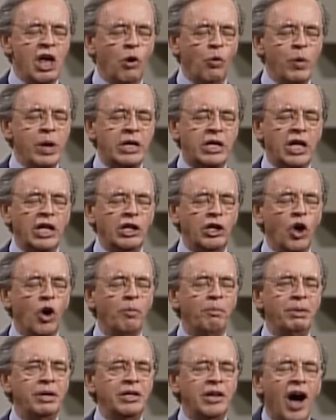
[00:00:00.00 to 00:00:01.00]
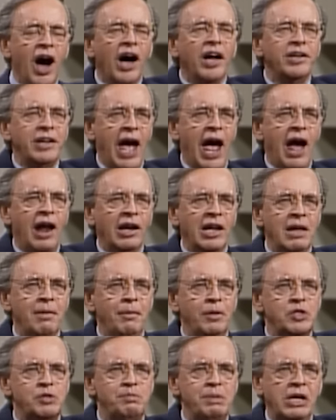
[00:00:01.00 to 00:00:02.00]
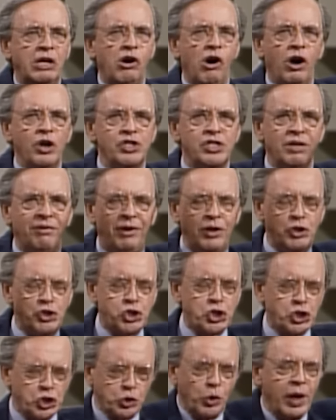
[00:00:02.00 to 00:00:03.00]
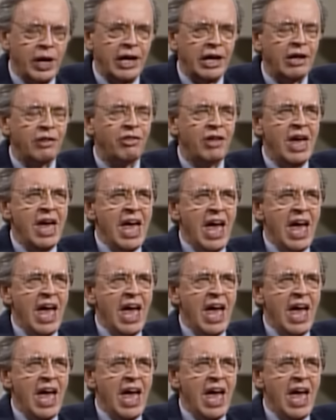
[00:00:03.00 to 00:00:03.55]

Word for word: we can go beyond our limits because of a strength